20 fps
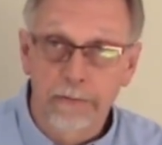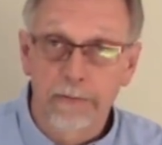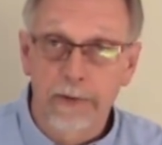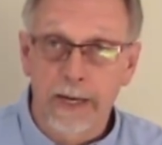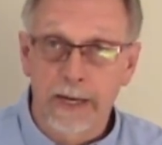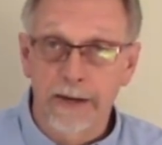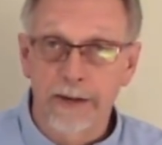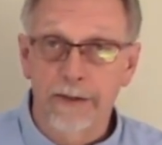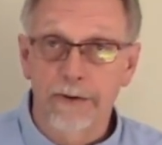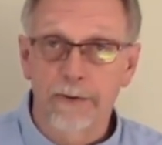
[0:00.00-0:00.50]

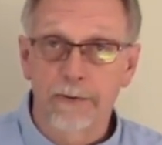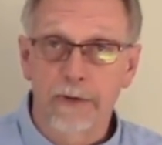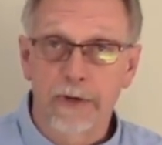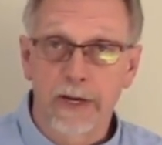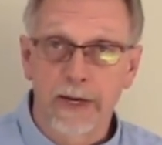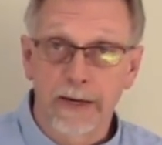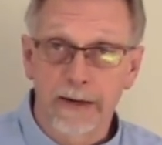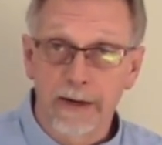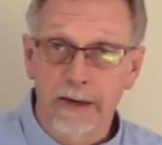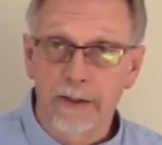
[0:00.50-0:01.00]

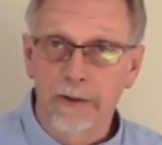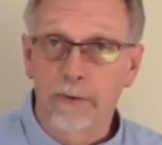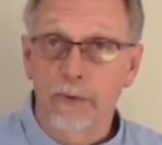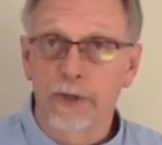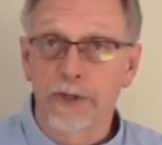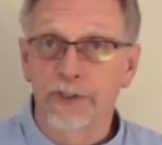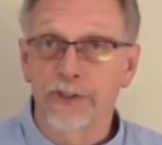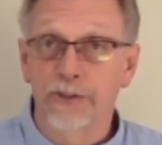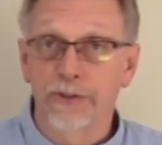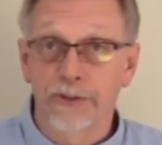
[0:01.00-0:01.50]
In other
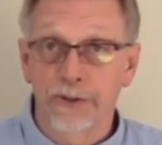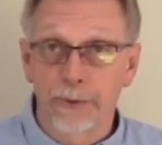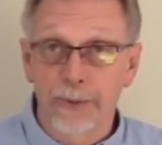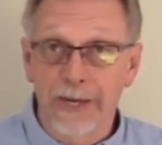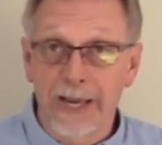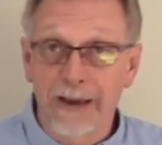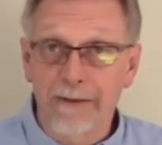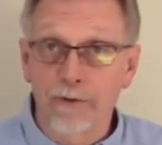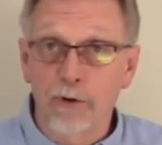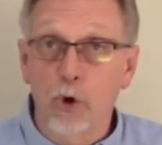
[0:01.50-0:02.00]
words, do we
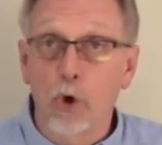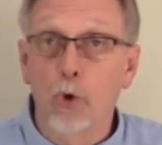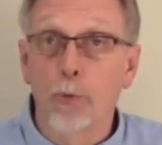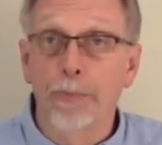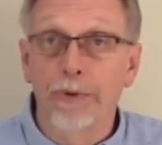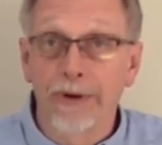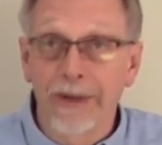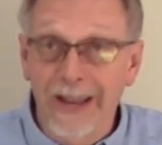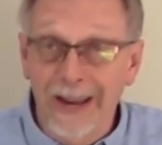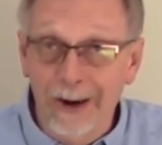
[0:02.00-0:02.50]
have an
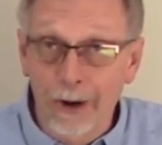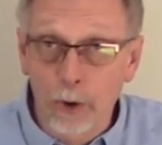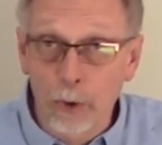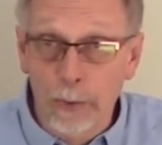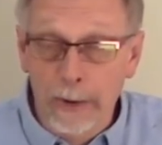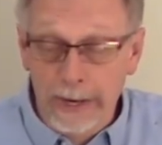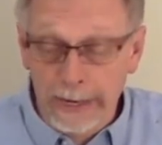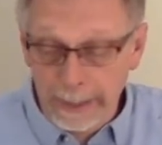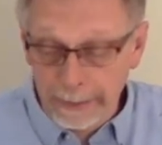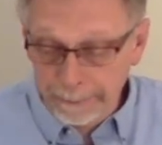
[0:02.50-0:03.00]
open
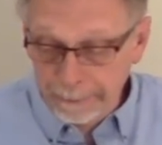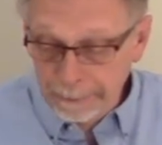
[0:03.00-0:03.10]
airway?